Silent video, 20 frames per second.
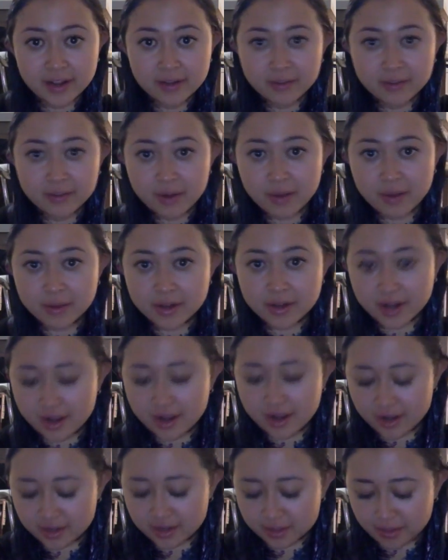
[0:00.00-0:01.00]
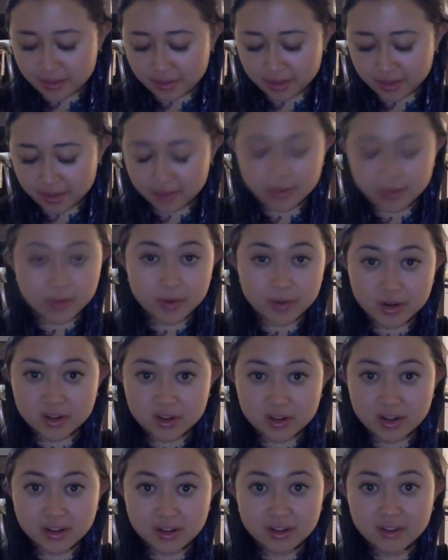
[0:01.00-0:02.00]
probably not, it's probably going to be a weird
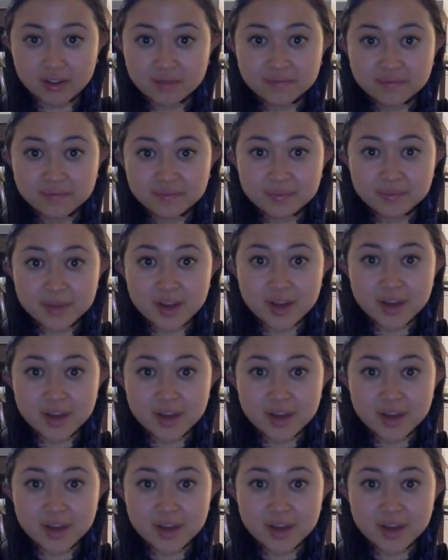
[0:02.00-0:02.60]
color. But